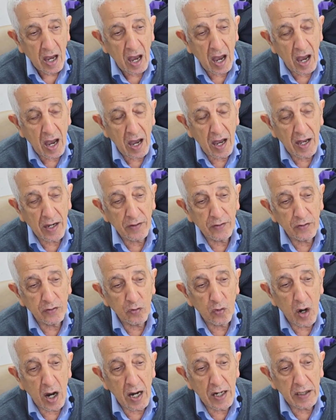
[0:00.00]

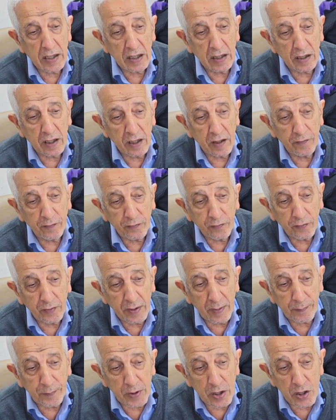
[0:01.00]
And while if
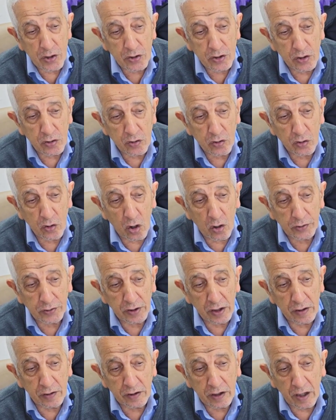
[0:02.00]
the patient
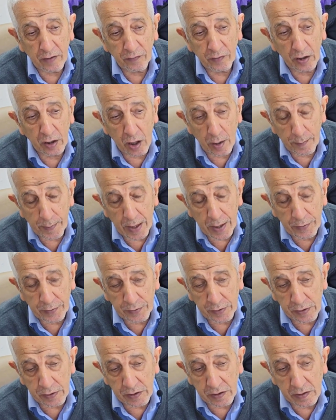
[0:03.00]
got
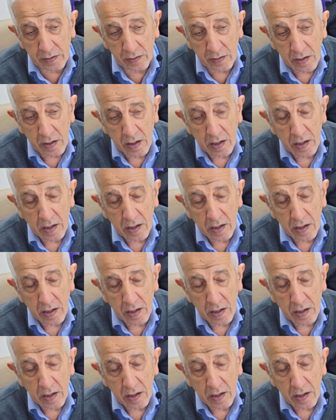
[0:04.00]
encephalopathy,